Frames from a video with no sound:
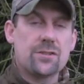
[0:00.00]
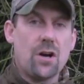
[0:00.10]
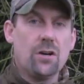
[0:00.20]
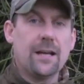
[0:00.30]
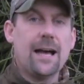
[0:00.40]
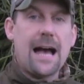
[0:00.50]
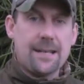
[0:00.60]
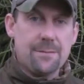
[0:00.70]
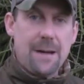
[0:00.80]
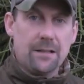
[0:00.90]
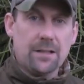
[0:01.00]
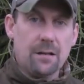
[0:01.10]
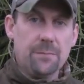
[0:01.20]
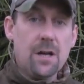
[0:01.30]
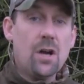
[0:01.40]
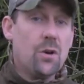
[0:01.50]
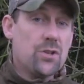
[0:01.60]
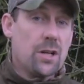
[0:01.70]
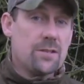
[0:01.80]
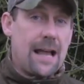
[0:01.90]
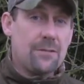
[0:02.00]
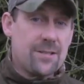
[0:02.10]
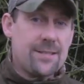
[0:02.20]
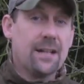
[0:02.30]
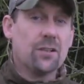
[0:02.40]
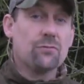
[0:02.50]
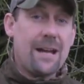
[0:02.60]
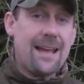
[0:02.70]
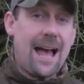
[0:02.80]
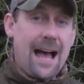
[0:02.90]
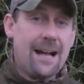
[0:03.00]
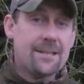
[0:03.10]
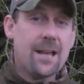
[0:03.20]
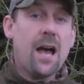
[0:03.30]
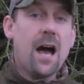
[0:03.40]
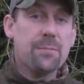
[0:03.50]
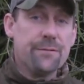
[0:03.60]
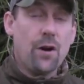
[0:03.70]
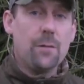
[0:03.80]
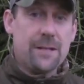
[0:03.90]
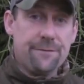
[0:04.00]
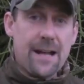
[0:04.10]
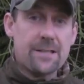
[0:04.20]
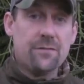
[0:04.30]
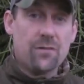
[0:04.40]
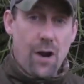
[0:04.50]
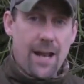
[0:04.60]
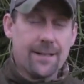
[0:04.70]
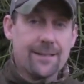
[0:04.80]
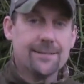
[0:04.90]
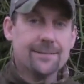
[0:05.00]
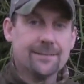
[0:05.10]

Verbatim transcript: stalker Andy Malcolm, who shows us how to tackle red hinds and perform an effective gralloch.